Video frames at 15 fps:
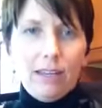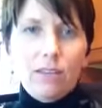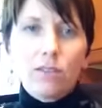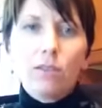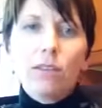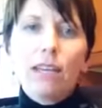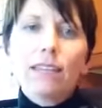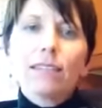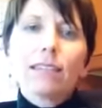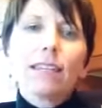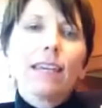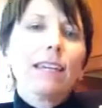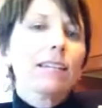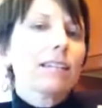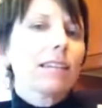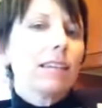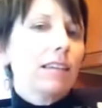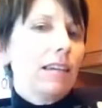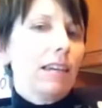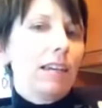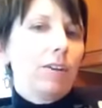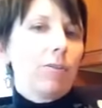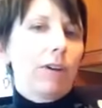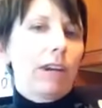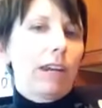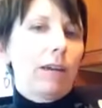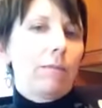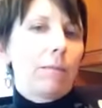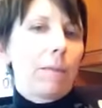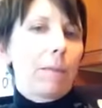So let's get to the
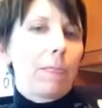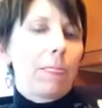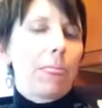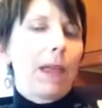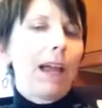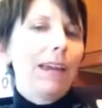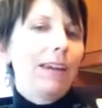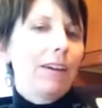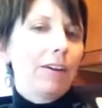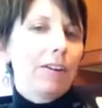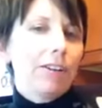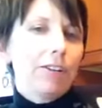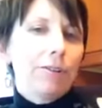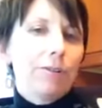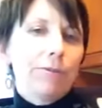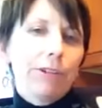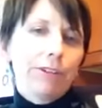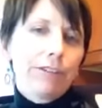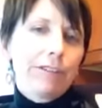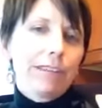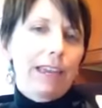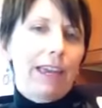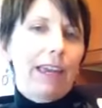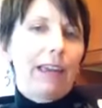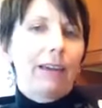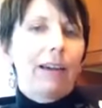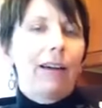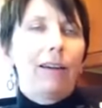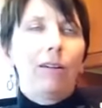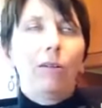nitty-gritty. I hear you. You're
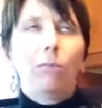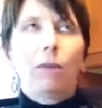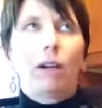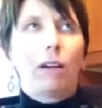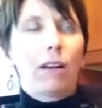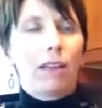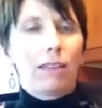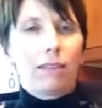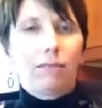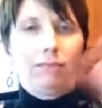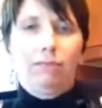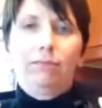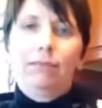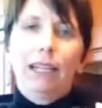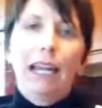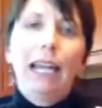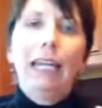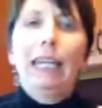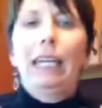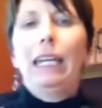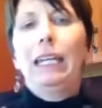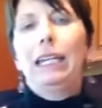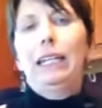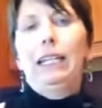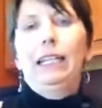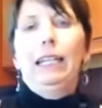saying, "Oh, Meredith, I get it.